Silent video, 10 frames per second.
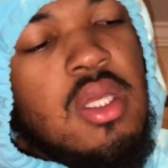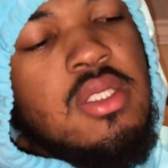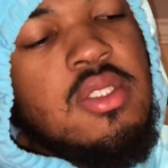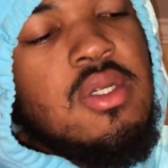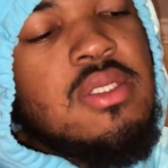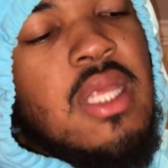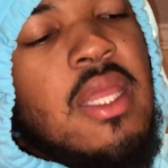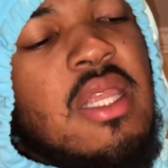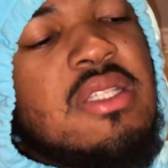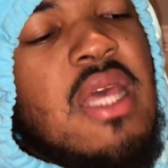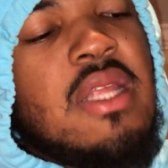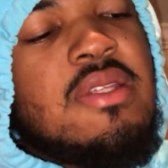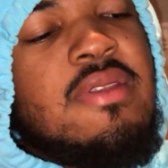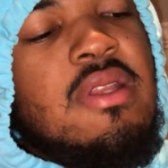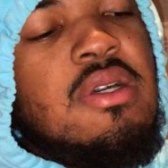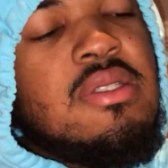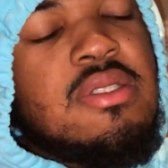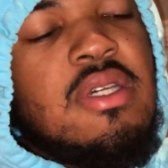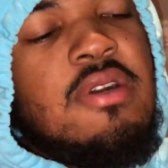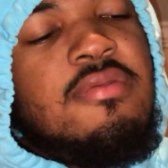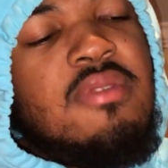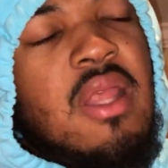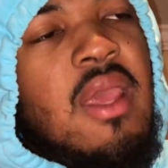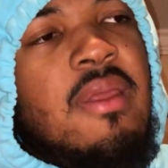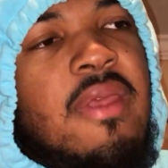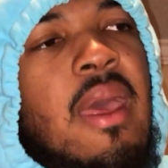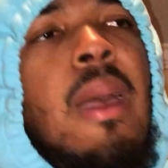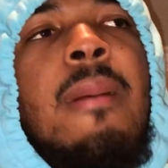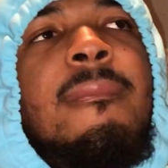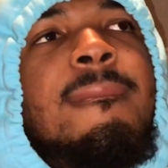So it's like, it's that little stuff like that.